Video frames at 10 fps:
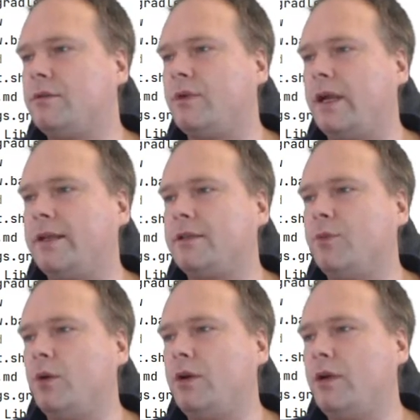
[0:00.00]
Write a
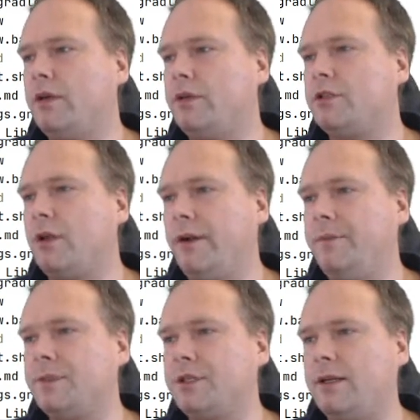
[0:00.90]
small
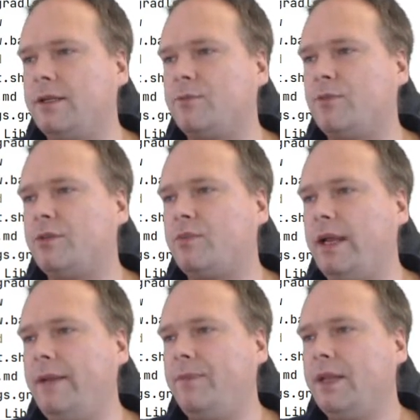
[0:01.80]
story. So let us press
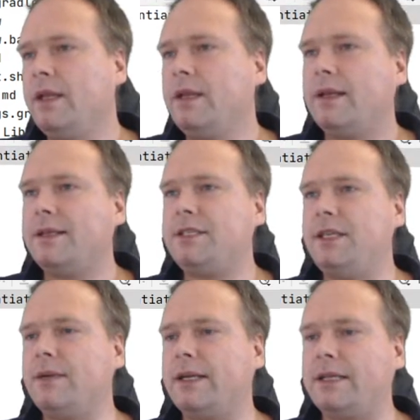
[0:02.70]
play and
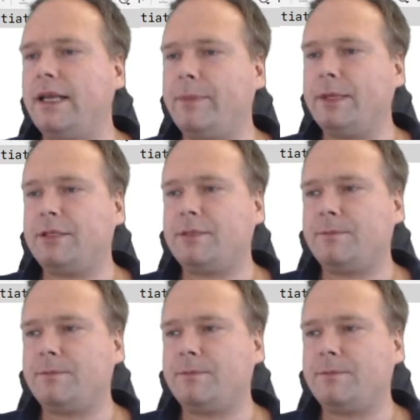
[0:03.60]
see what actually happens.